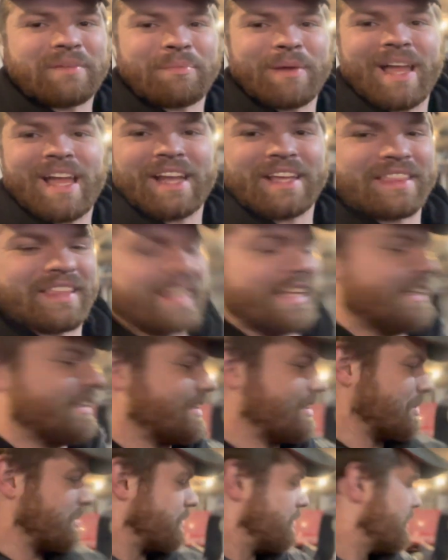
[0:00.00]
back then,
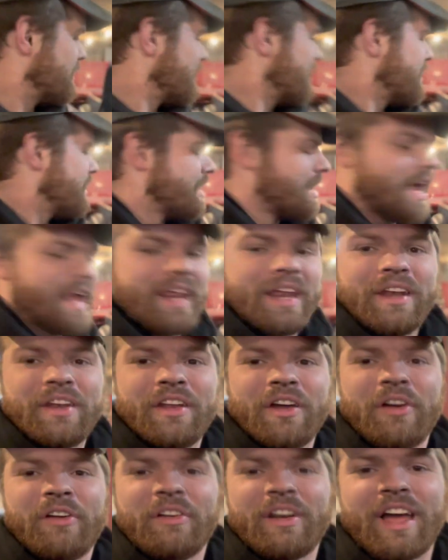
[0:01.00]
so I didn't
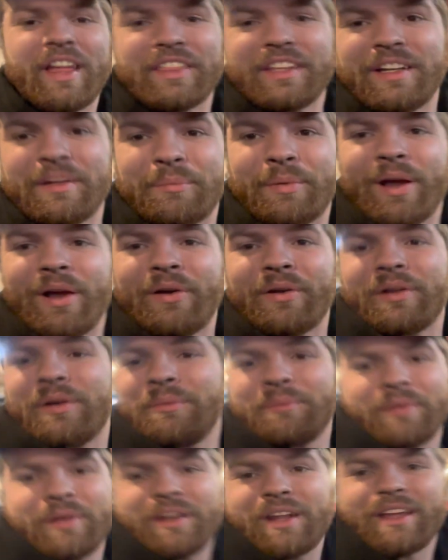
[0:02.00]
know nothing about
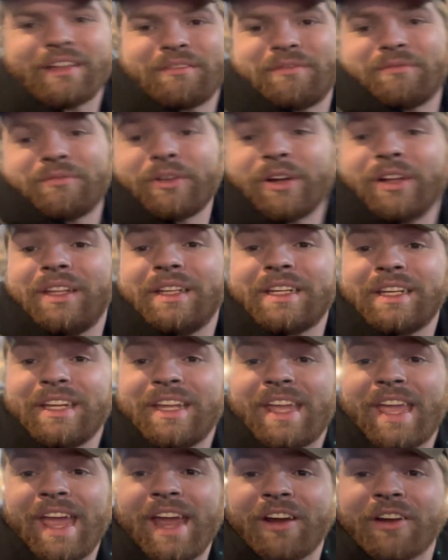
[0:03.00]
them, and I really
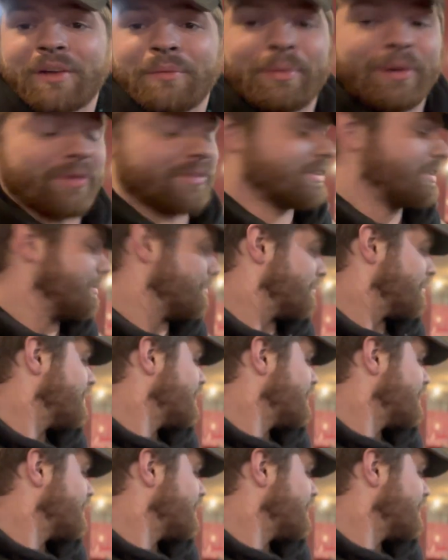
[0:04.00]
didn't care about them.